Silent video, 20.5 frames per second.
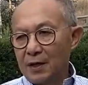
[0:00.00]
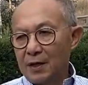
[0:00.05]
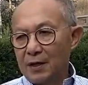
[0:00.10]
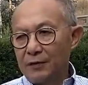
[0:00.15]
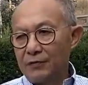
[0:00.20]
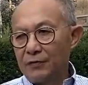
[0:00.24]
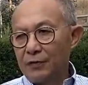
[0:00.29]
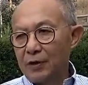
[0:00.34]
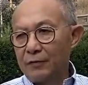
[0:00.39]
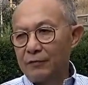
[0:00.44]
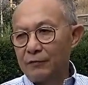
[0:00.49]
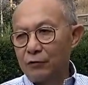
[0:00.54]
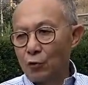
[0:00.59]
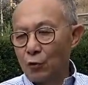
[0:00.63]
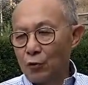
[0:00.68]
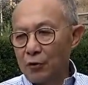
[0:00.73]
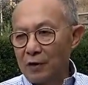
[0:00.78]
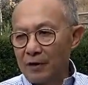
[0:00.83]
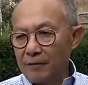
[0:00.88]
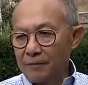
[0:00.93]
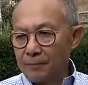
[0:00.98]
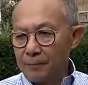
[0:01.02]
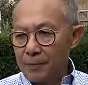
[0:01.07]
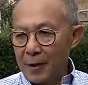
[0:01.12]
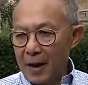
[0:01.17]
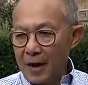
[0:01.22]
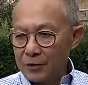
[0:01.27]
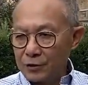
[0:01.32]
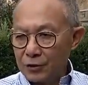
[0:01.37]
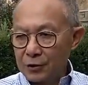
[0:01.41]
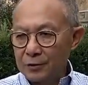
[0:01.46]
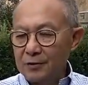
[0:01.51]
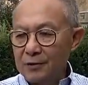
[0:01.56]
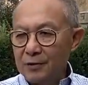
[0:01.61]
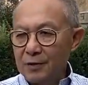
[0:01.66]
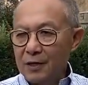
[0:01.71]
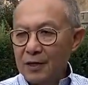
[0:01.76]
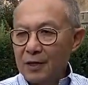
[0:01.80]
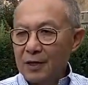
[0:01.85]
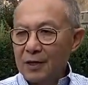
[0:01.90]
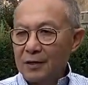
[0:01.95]
If you don't have passion,
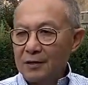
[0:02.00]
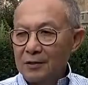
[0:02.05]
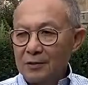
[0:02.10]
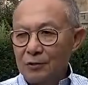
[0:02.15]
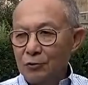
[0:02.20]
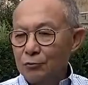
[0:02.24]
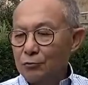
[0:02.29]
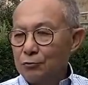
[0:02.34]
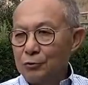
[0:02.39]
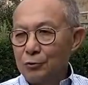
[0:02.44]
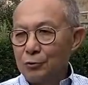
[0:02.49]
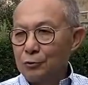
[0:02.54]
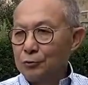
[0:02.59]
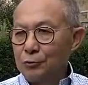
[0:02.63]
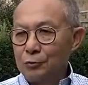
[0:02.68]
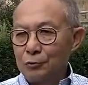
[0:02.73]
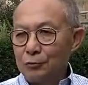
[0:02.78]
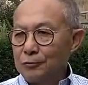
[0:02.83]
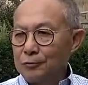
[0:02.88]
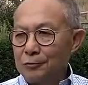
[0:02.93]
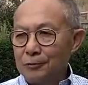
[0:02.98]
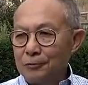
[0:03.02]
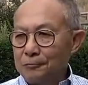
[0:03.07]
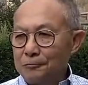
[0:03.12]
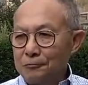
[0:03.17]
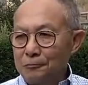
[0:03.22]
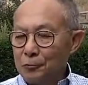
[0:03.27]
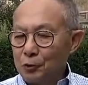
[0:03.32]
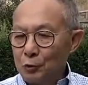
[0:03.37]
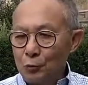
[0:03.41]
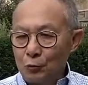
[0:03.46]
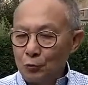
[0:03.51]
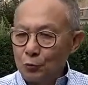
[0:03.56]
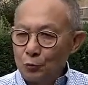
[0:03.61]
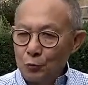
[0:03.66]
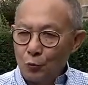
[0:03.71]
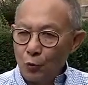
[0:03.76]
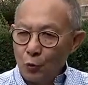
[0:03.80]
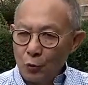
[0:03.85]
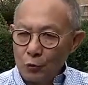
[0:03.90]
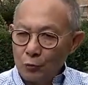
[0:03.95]
you
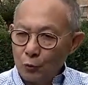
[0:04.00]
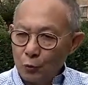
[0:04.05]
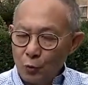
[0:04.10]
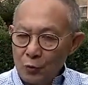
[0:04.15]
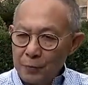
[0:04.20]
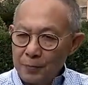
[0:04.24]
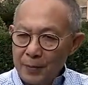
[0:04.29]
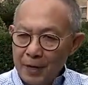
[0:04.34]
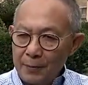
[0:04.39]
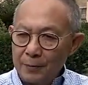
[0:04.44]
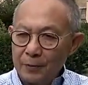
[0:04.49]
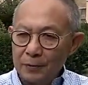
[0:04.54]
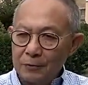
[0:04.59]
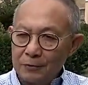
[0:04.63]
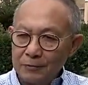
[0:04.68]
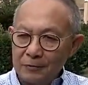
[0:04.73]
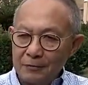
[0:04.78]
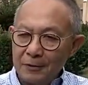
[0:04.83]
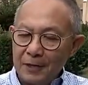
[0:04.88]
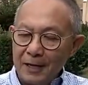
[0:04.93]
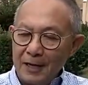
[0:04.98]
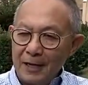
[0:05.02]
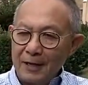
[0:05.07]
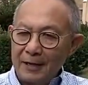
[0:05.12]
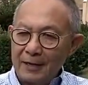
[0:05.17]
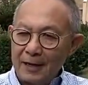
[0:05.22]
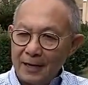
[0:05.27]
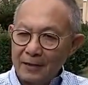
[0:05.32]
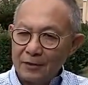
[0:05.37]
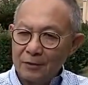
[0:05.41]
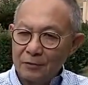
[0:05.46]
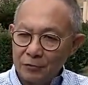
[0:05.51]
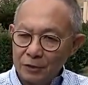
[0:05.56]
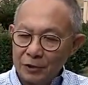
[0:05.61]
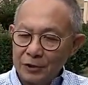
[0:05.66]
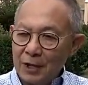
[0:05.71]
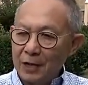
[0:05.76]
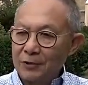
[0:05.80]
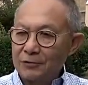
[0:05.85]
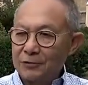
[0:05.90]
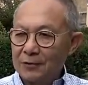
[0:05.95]
won't be able to get the
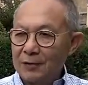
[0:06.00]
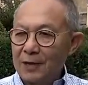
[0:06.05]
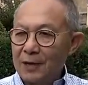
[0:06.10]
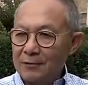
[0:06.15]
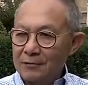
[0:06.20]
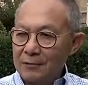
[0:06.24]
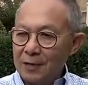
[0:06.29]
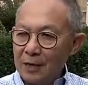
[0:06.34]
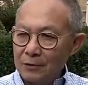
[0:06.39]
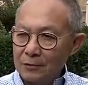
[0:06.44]
results that